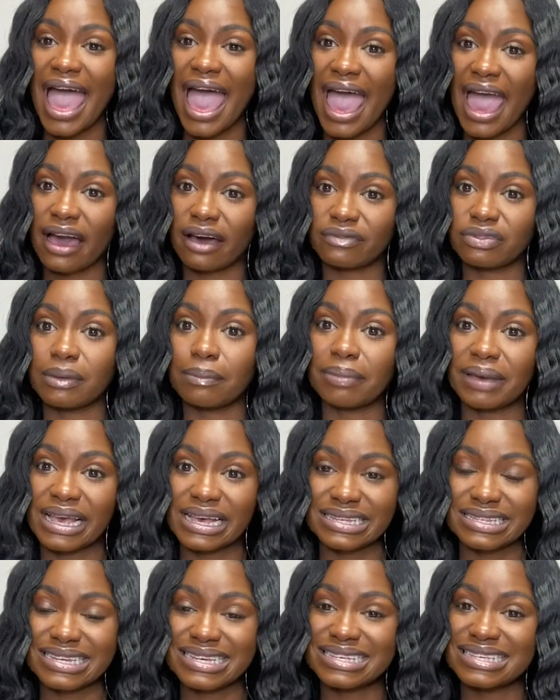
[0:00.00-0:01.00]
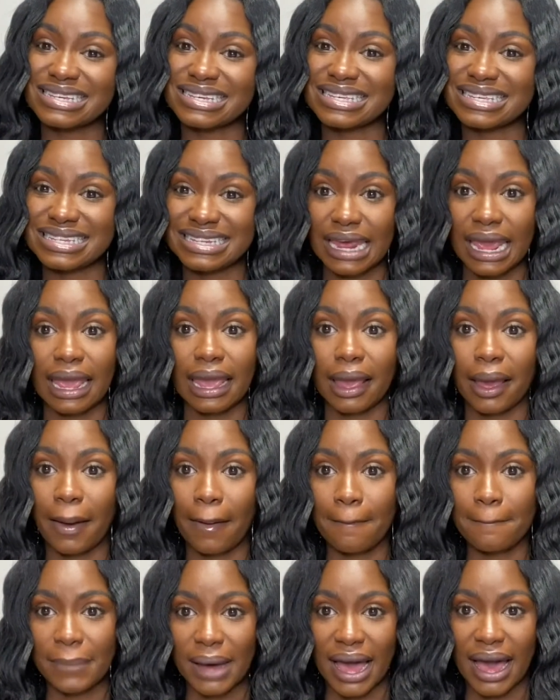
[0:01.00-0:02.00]
have the business
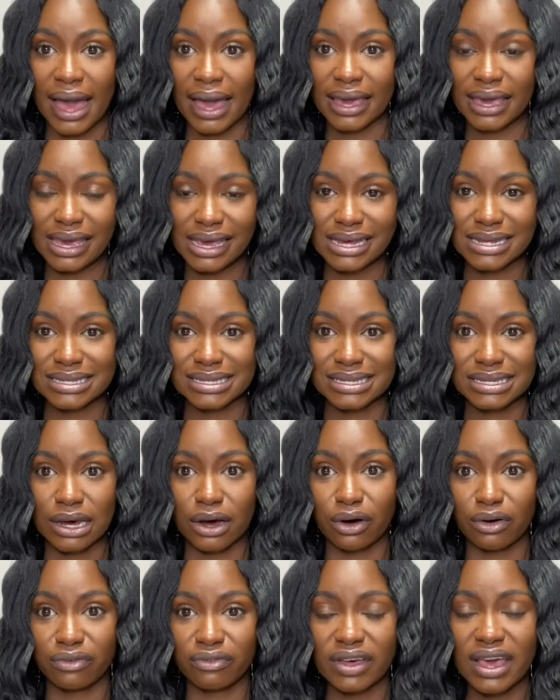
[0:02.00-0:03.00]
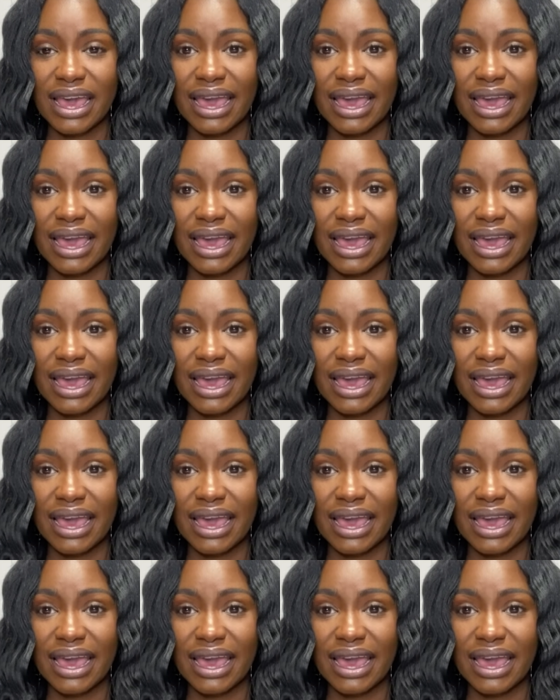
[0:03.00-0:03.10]
sustained by itself.